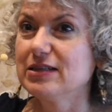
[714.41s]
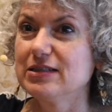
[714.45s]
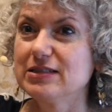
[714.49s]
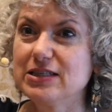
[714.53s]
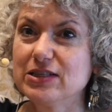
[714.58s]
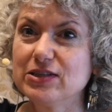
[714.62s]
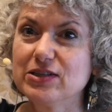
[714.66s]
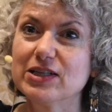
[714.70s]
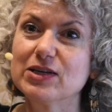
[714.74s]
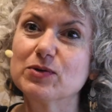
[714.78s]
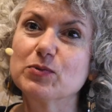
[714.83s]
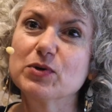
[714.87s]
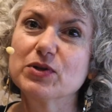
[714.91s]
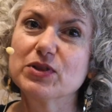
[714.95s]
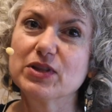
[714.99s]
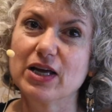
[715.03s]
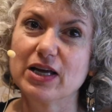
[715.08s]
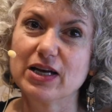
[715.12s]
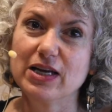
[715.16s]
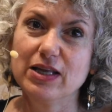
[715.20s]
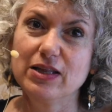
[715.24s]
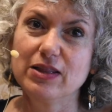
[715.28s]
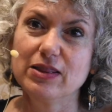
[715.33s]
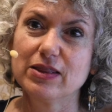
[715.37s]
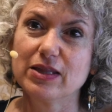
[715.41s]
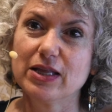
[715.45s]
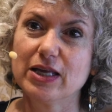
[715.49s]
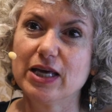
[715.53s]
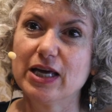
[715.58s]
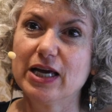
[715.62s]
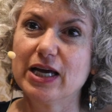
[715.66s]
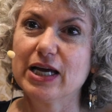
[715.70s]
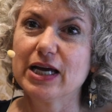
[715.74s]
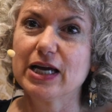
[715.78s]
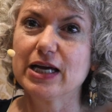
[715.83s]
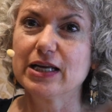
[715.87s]
dealing with
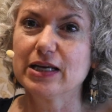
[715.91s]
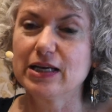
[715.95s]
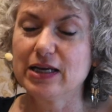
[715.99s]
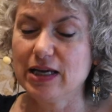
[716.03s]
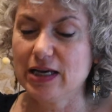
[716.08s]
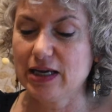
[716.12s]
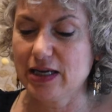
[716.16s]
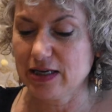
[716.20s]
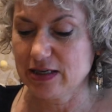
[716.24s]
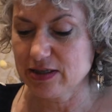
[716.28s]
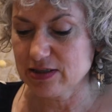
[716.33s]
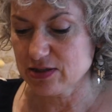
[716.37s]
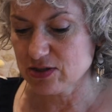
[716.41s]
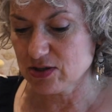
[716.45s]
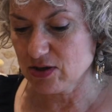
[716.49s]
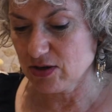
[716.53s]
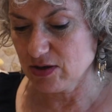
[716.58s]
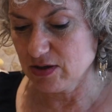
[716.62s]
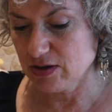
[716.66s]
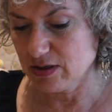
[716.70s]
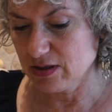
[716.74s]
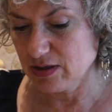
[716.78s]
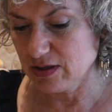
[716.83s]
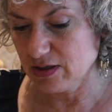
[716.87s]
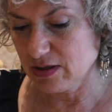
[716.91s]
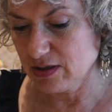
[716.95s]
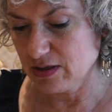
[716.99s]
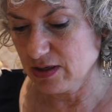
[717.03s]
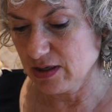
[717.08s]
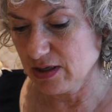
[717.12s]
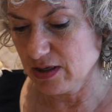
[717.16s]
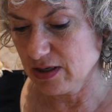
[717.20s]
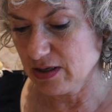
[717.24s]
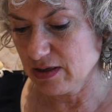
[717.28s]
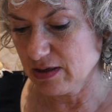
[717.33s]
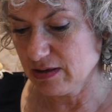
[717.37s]
anything and start
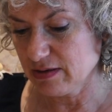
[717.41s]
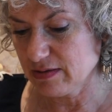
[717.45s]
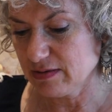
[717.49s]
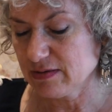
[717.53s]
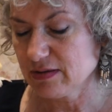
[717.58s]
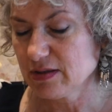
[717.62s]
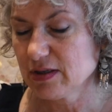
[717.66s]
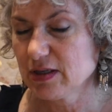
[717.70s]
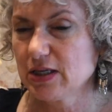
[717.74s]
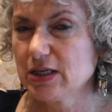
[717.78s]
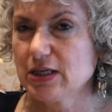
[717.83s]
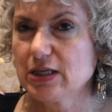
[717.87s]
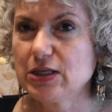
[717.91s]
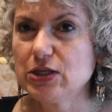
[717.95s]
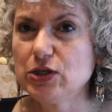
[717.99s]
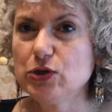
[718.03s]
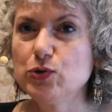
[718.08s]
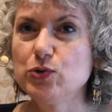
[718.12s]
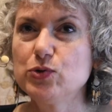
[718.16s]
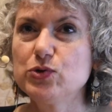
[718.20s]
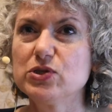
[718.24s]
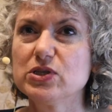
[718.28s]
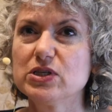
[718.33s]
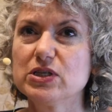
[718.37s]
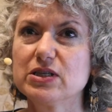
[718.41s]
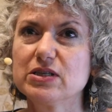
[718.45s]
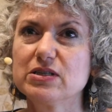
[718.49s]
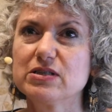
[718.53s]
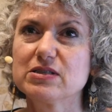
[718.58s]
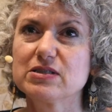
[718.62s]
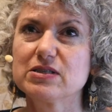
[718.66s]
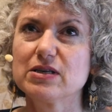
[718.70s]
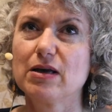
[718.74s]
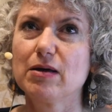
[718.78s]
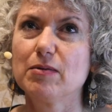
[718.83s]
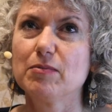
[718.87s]
using
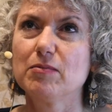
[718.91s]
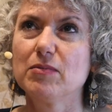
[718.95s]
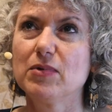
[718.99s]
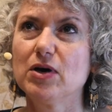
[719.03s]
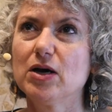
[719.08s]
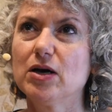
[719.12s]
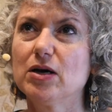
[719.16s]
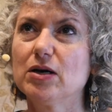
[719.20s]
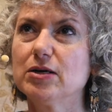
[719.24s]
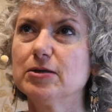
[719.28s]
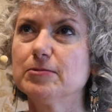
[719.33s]
some